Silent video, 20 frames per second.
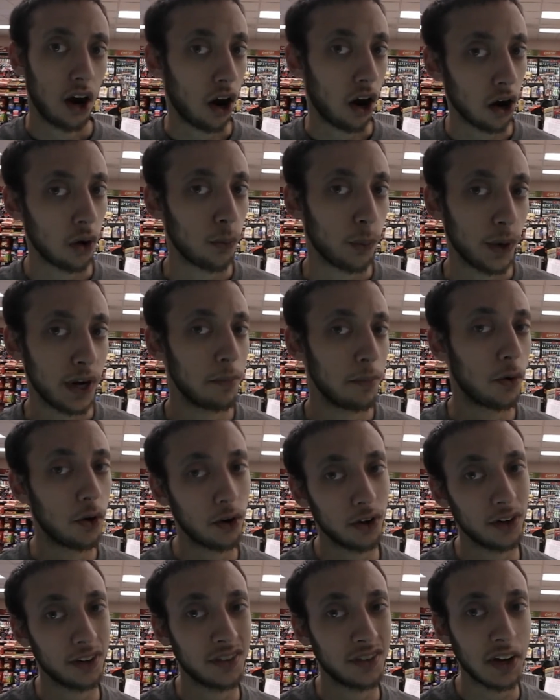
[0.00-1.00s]
Are we
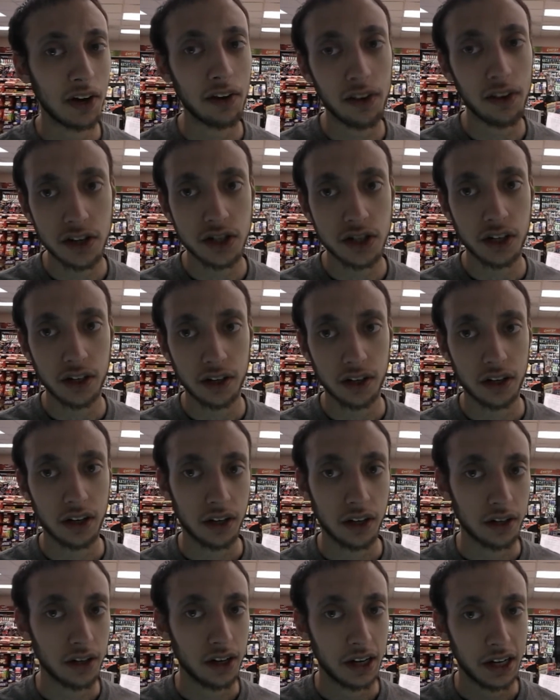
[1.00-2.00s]
more intelligent?
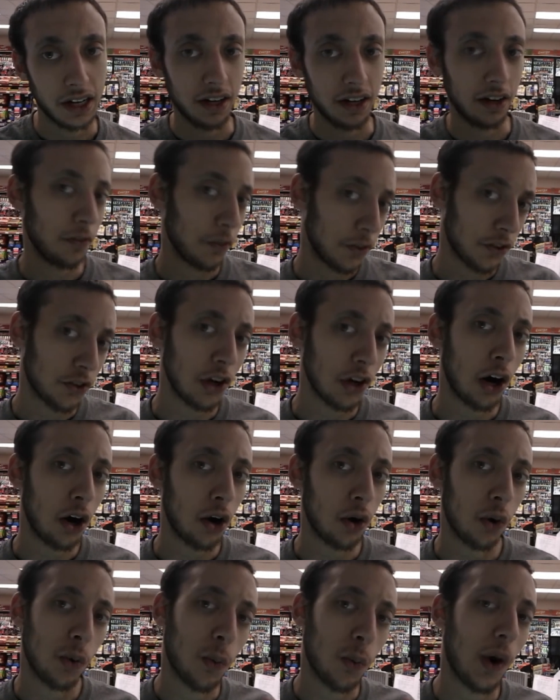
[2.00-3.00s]
And if
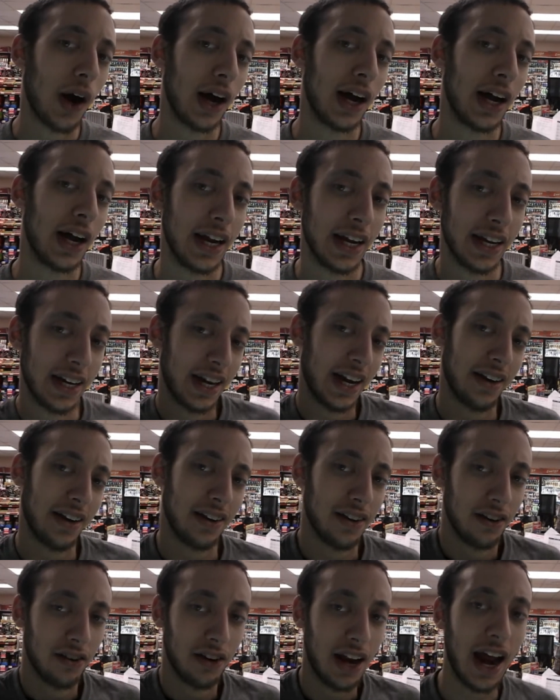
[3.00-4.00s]
so, why and
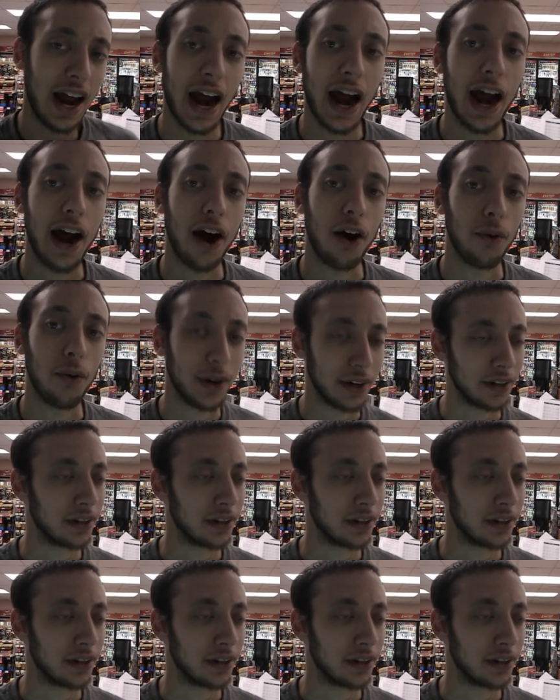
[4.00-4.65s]
how?